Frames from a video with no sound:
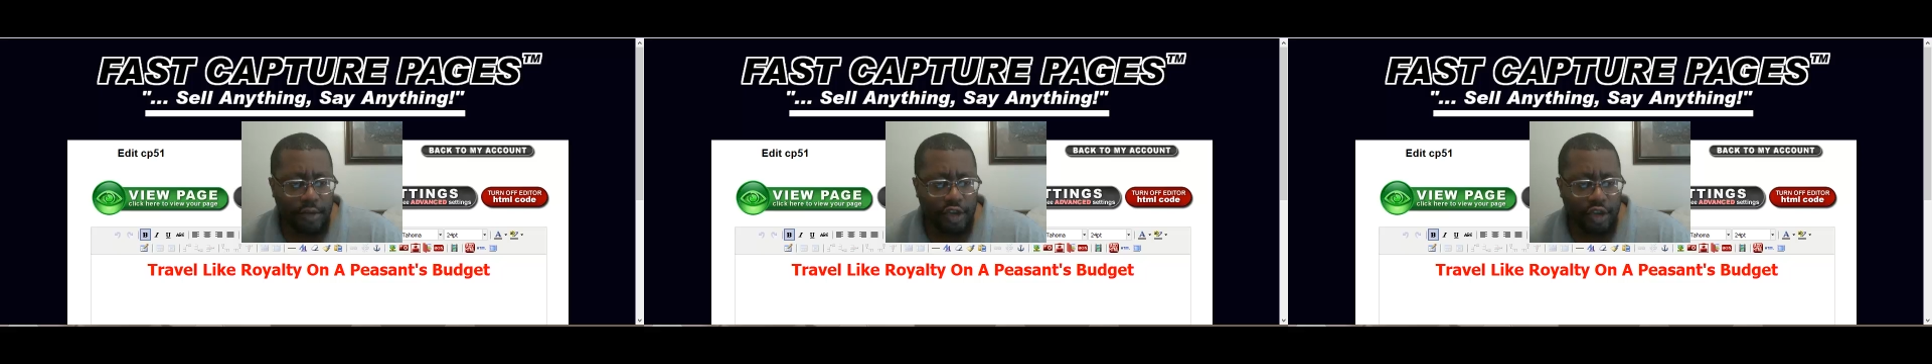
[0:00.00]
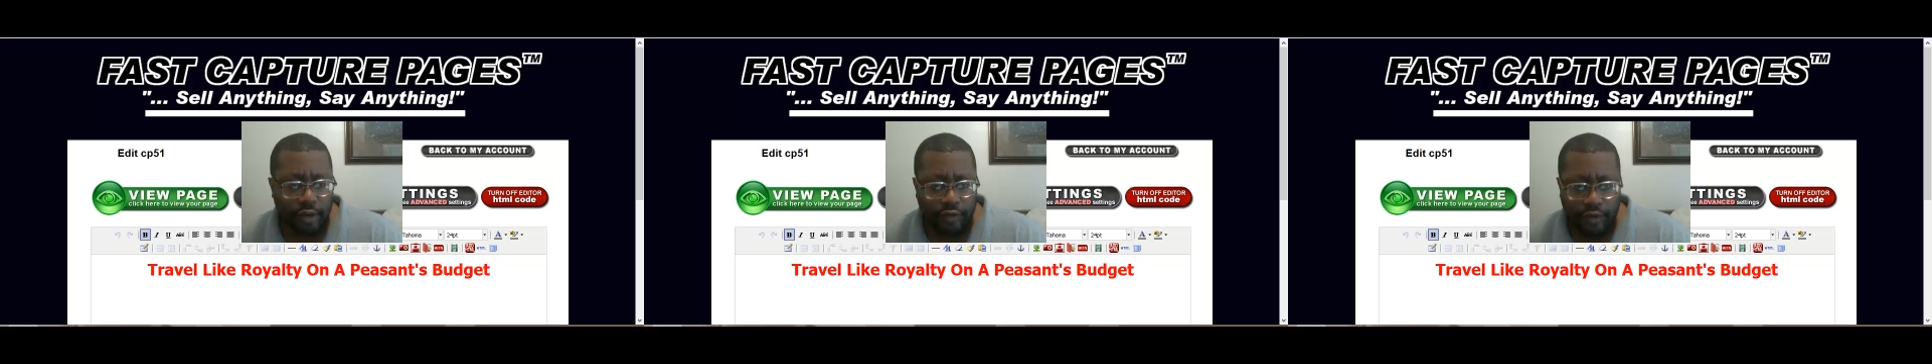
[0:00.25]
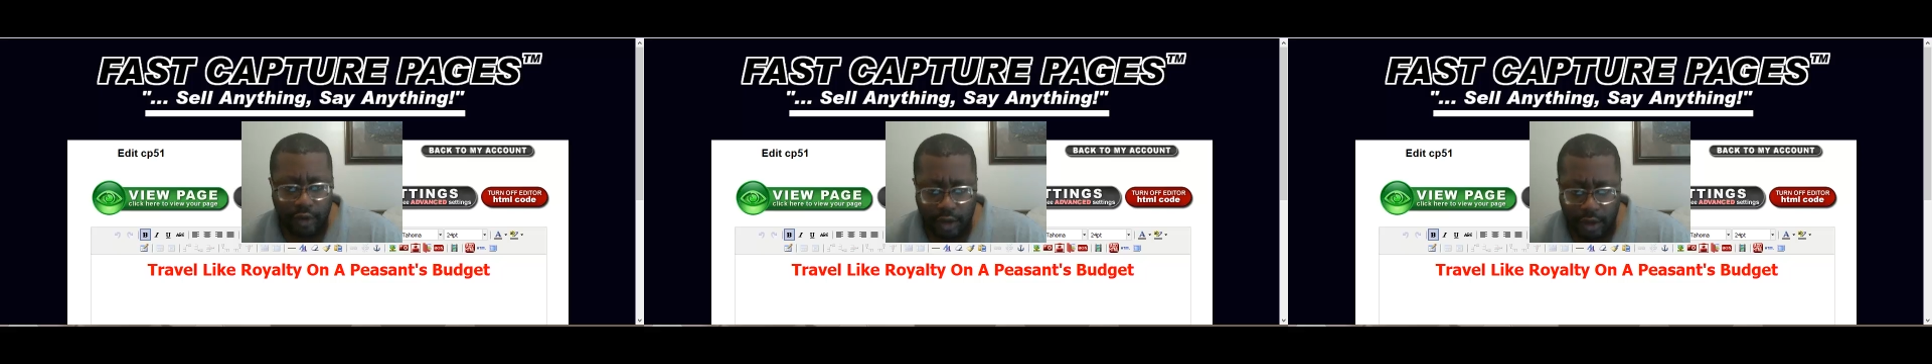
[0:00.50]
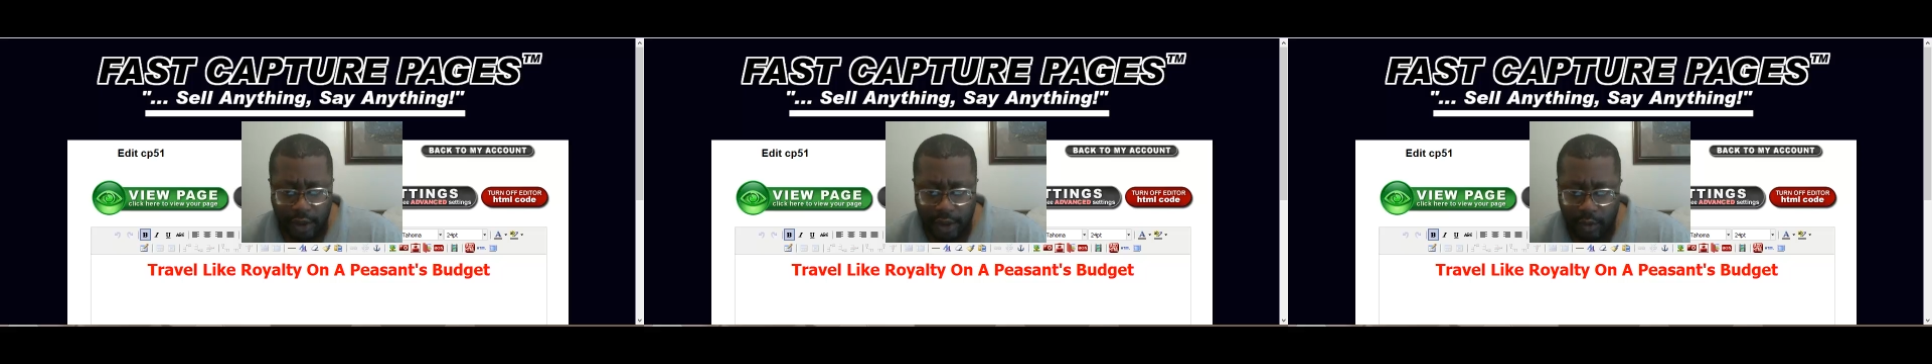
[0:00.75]
Sorry for the
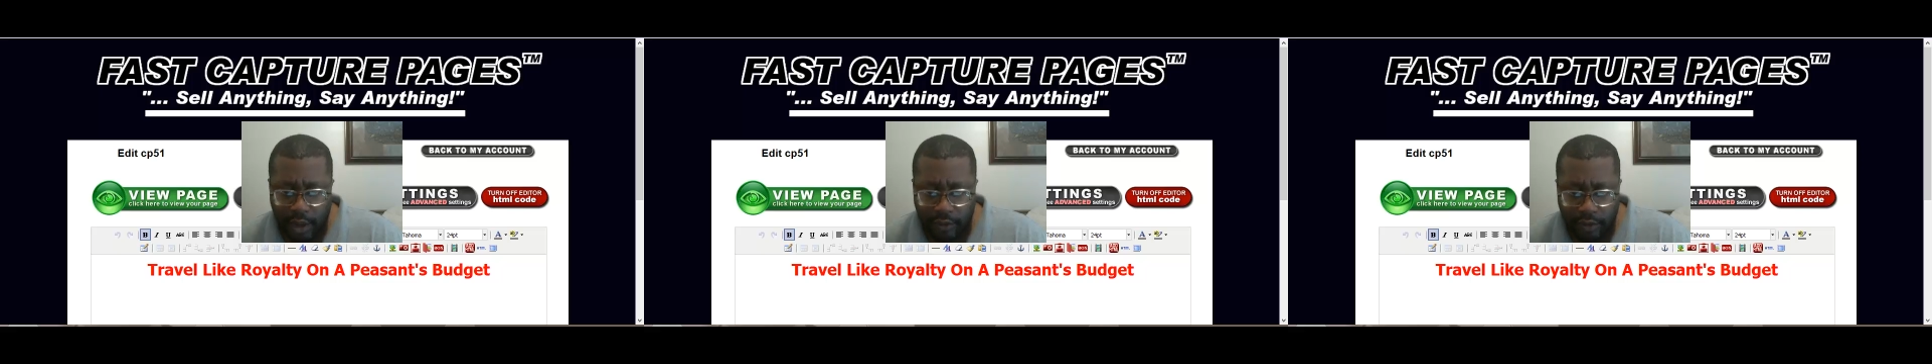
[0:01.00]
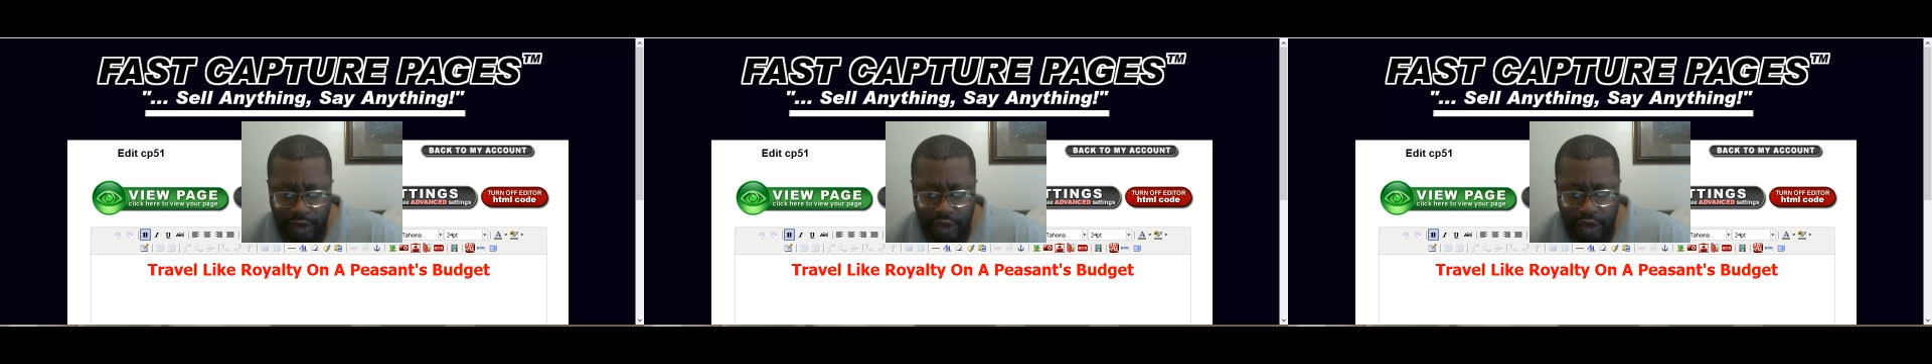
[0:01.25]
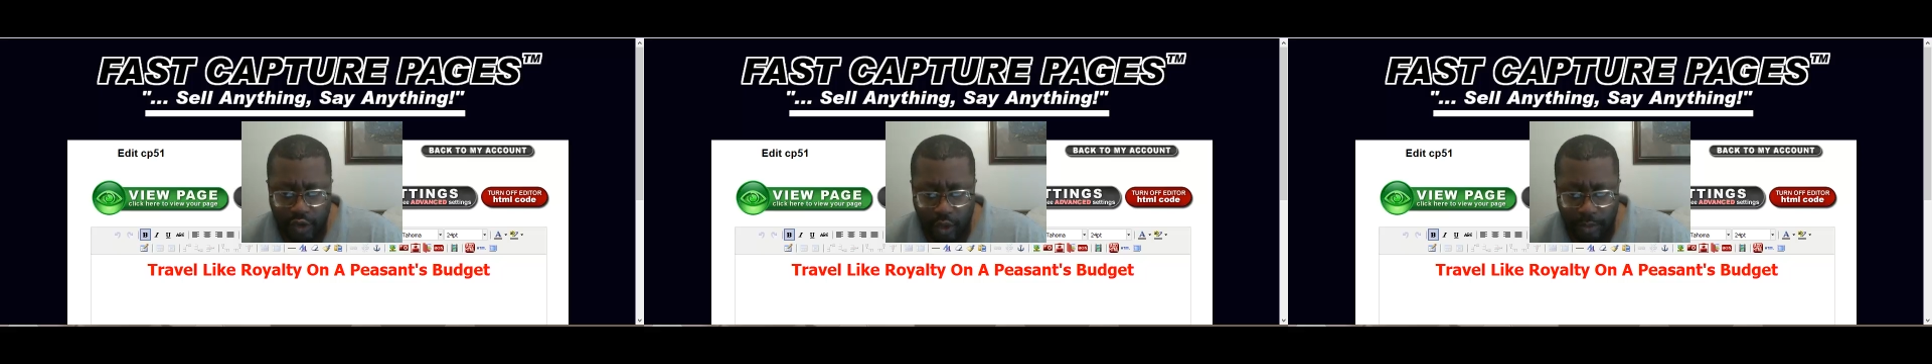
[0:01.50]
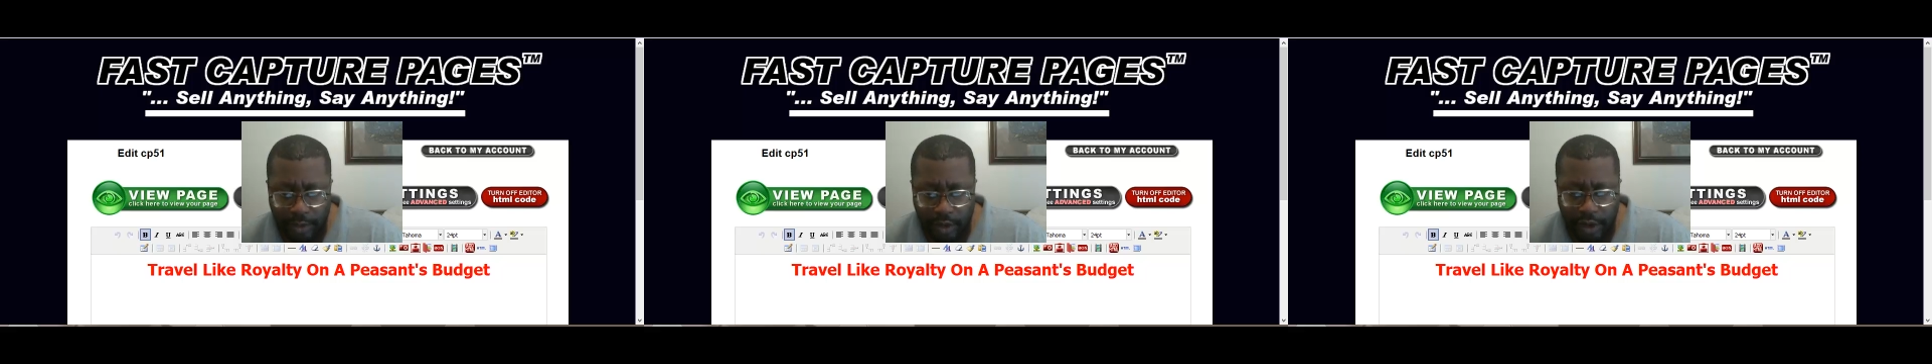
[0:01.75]
delay, we're having a storm here